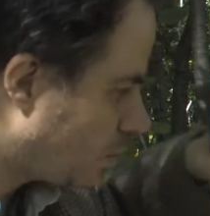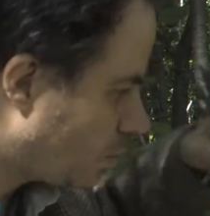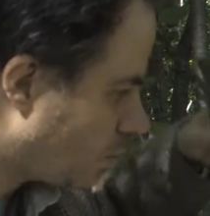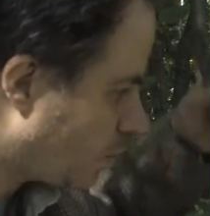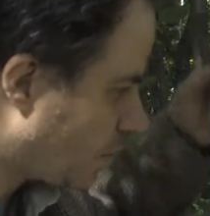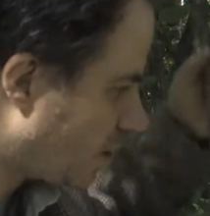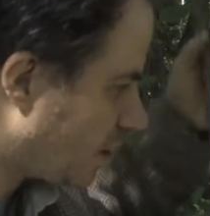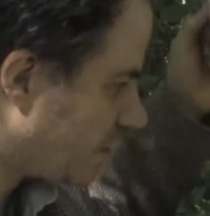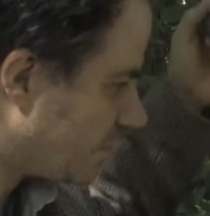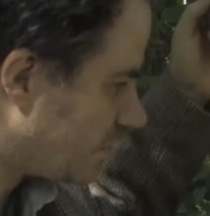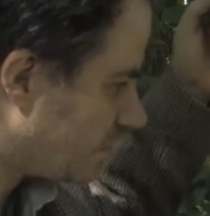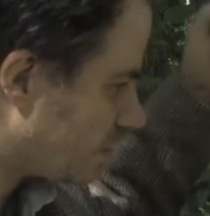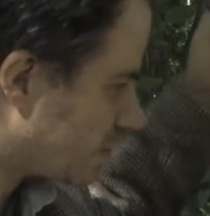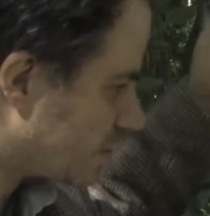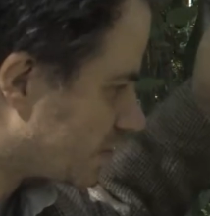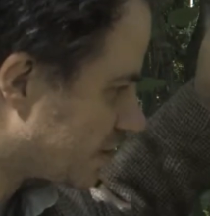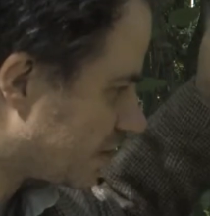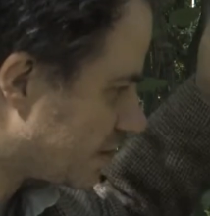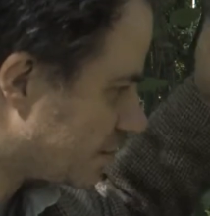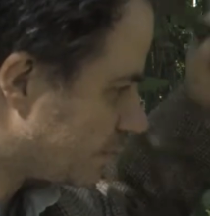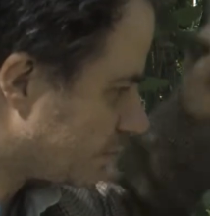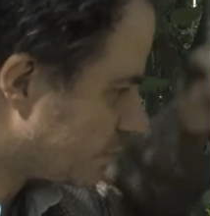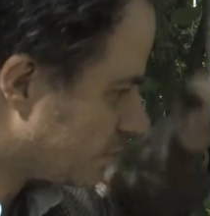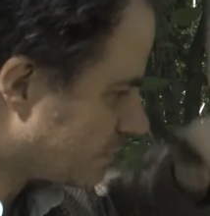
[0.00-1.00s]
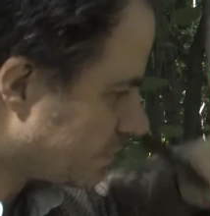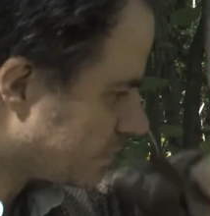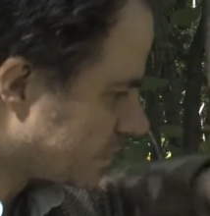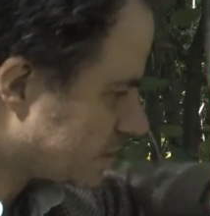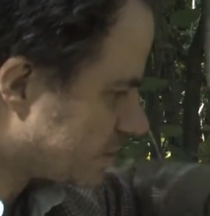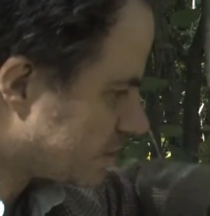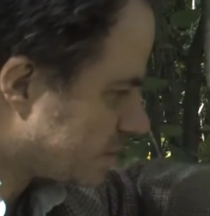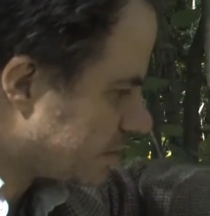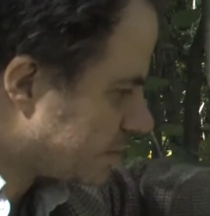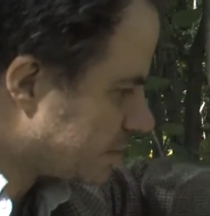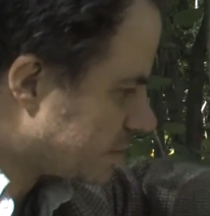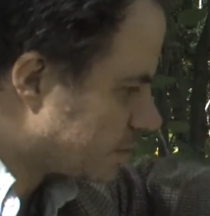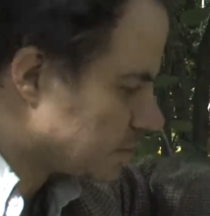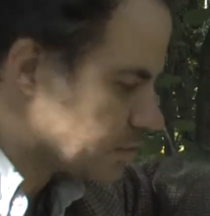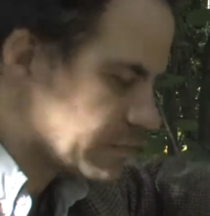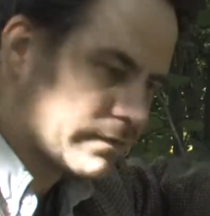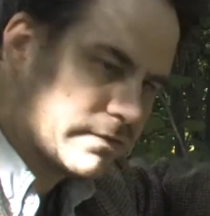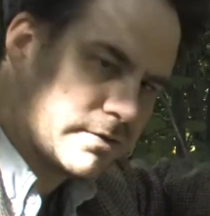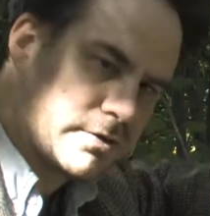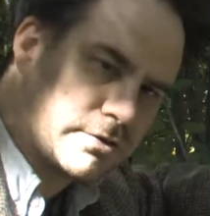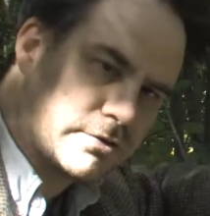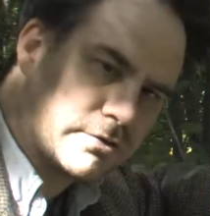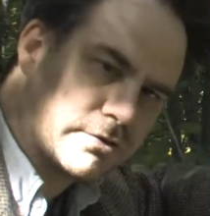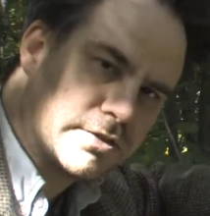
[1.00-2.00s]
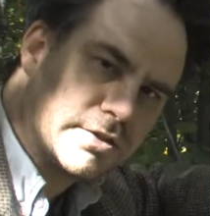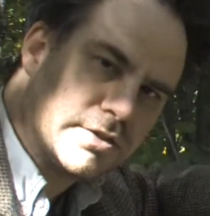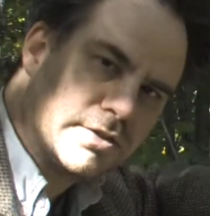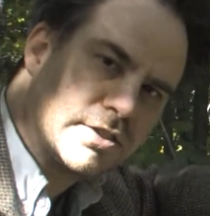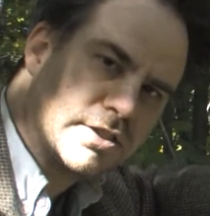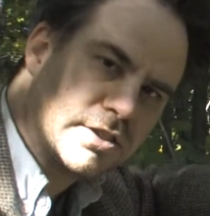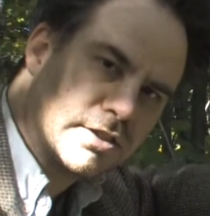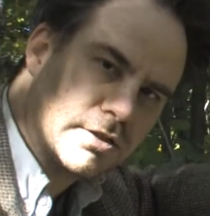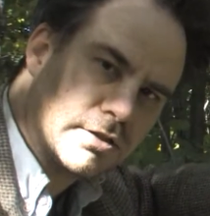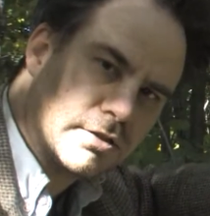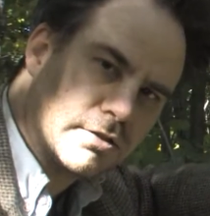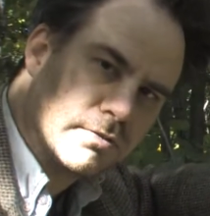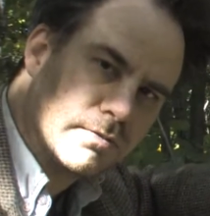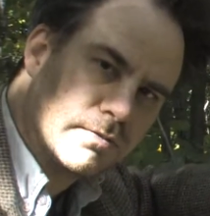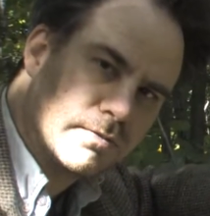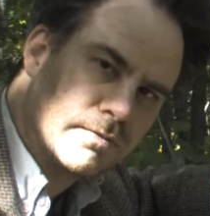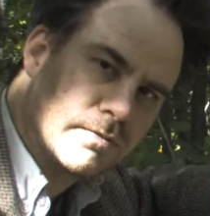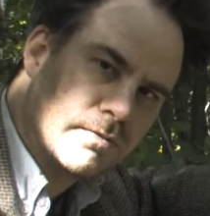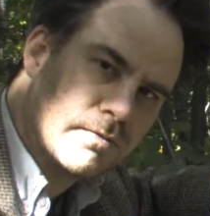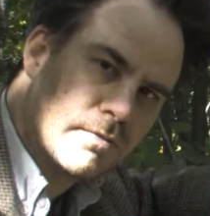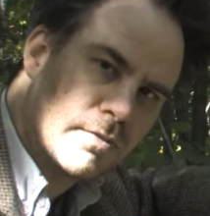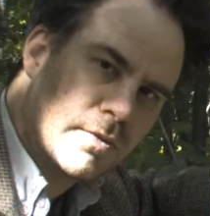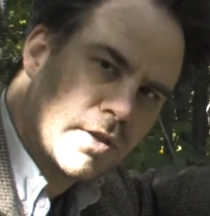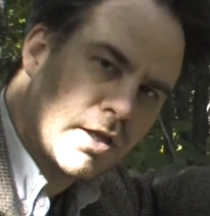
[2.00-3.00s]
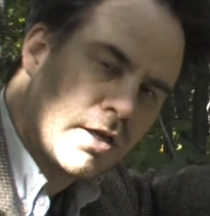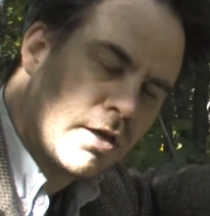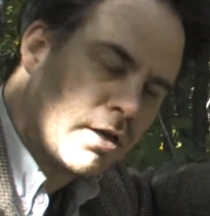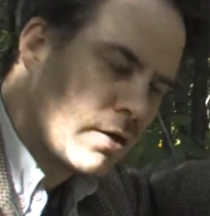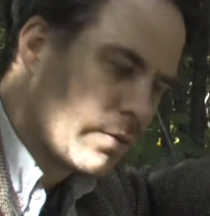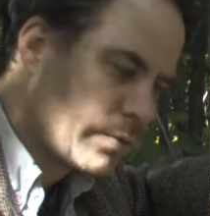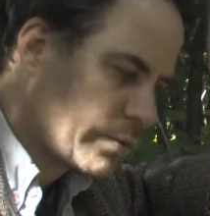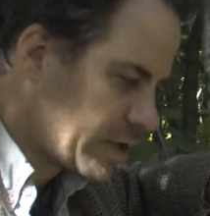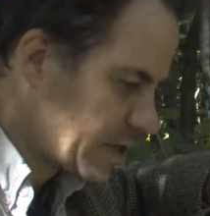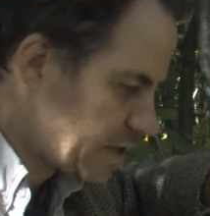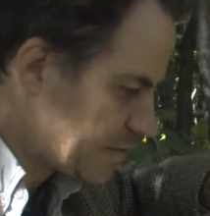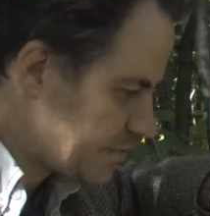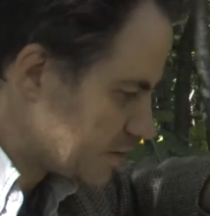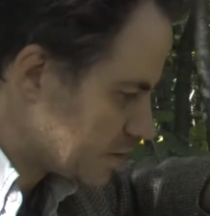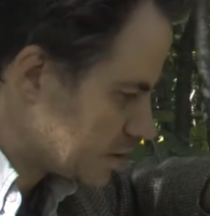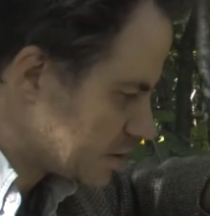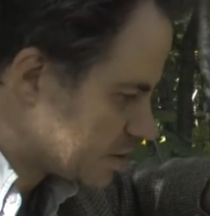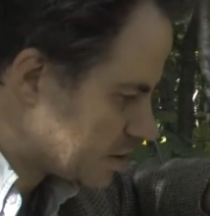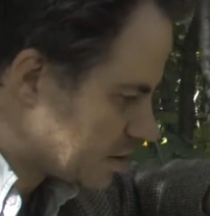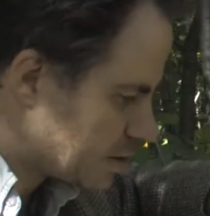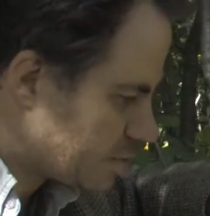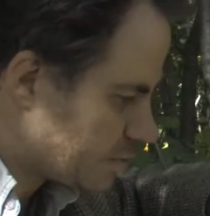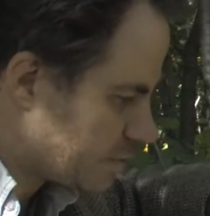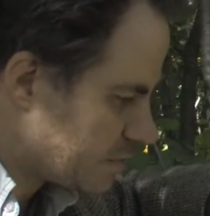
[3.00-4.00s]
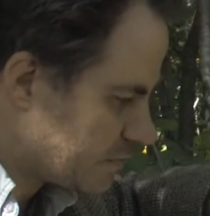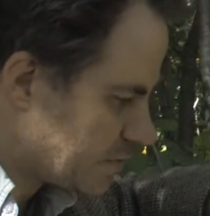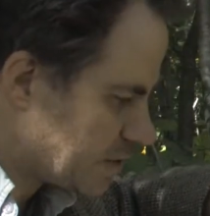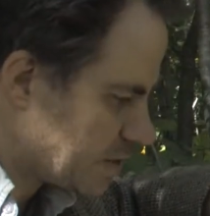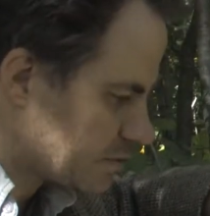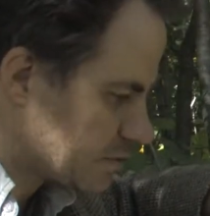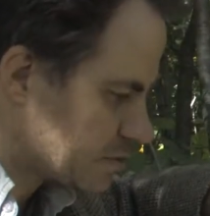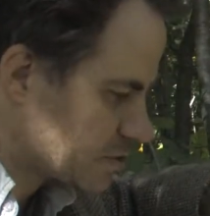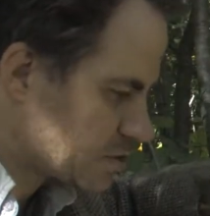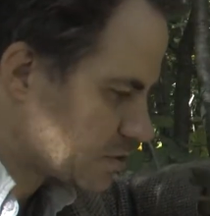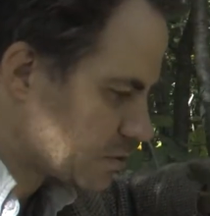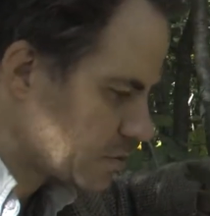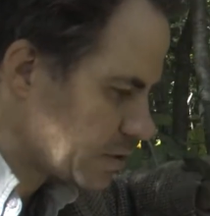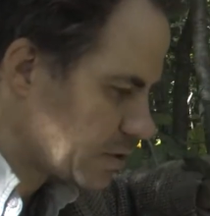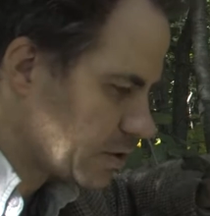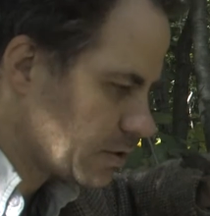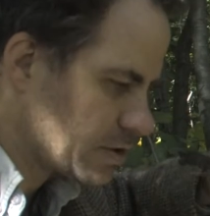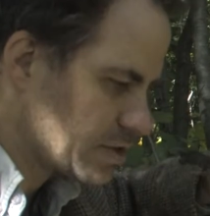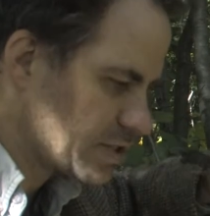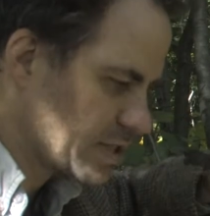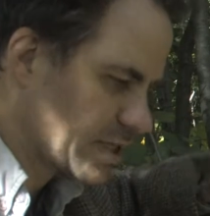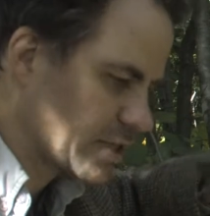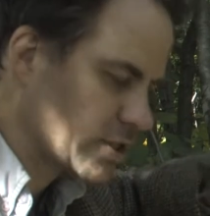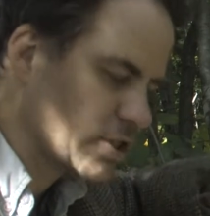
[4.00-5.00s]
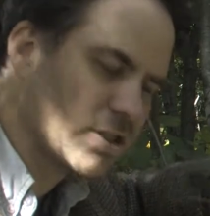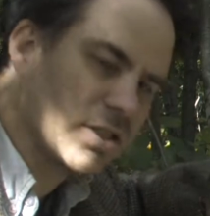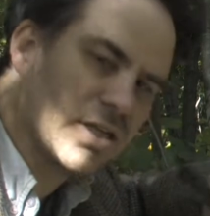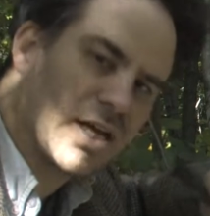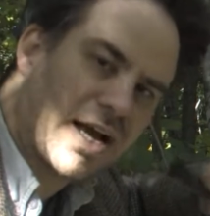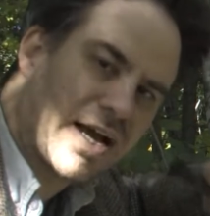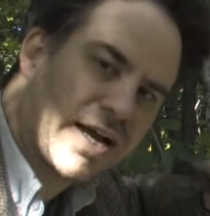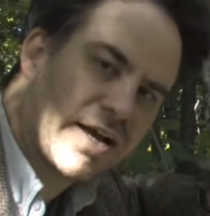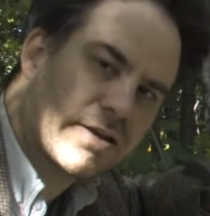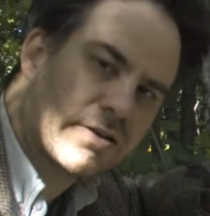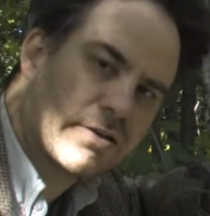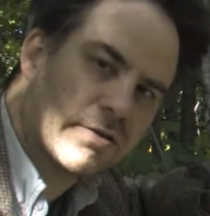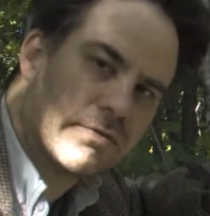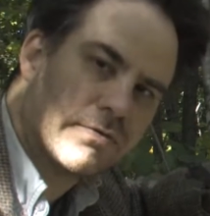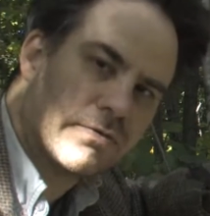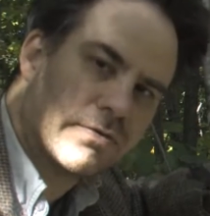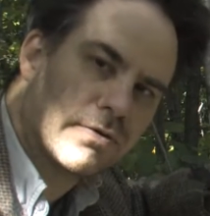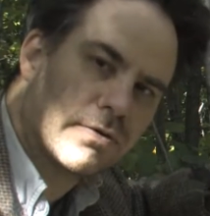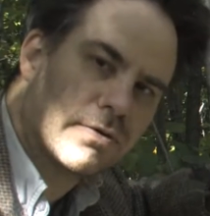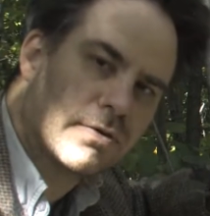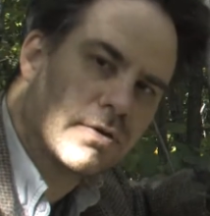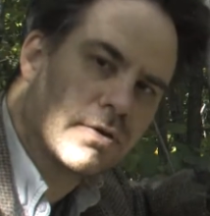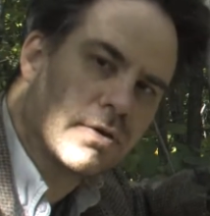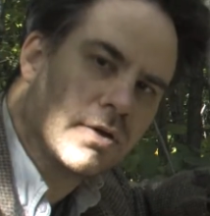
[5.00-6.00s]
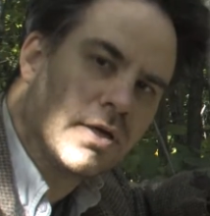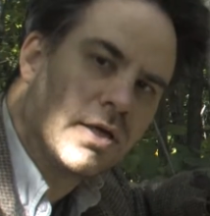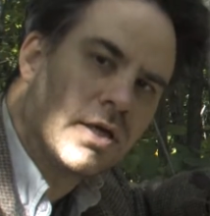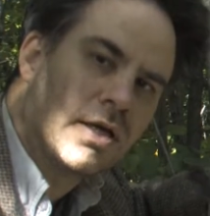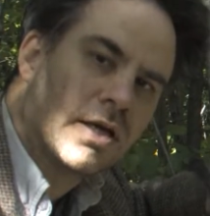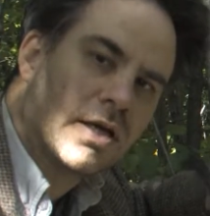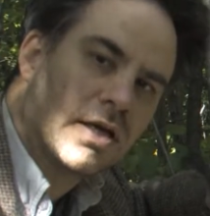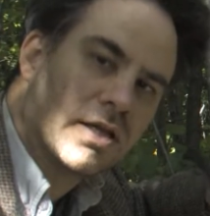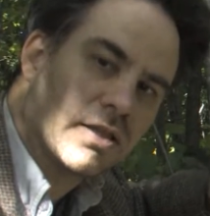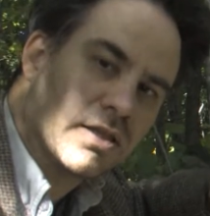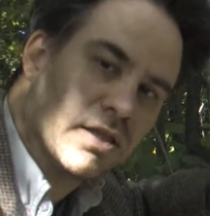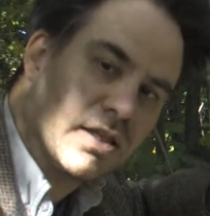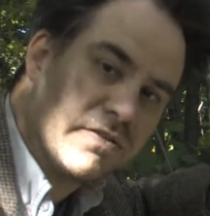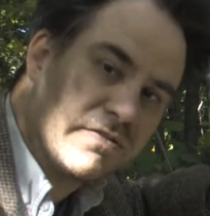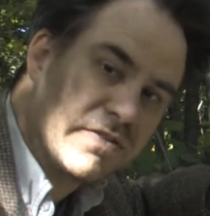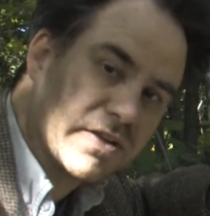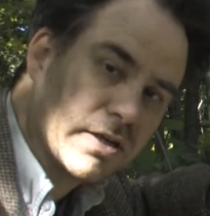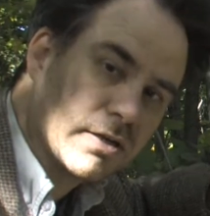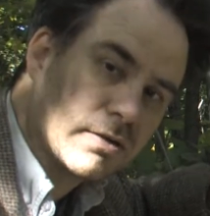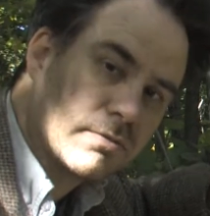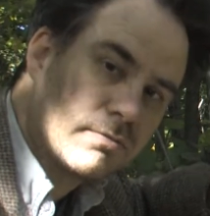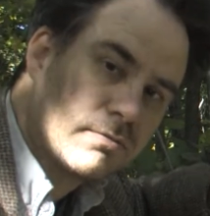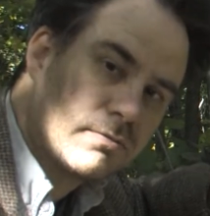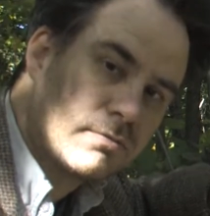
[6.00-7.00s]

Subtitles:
We have an example of the cycle of nutrients here. We have an example of how the soil is actually active and living.